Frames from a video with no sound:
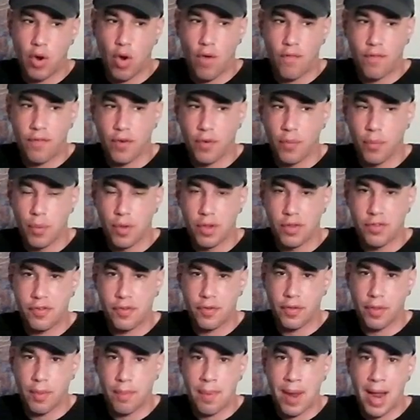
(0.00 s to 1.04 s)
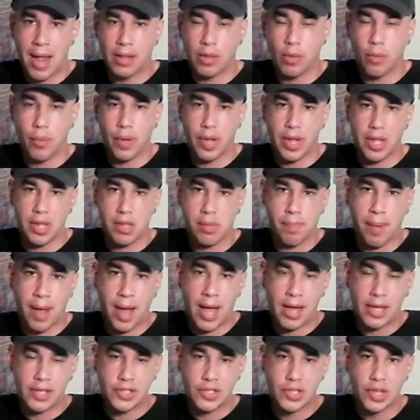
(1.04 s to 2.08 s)
offer was for the Pilot Wings
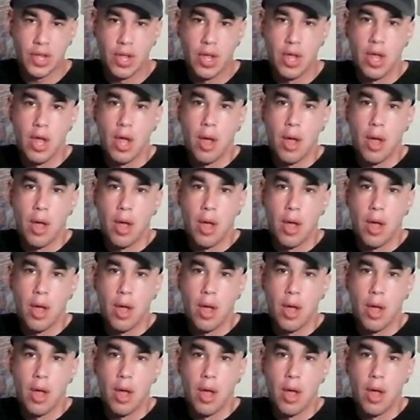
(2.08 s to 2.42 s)
box.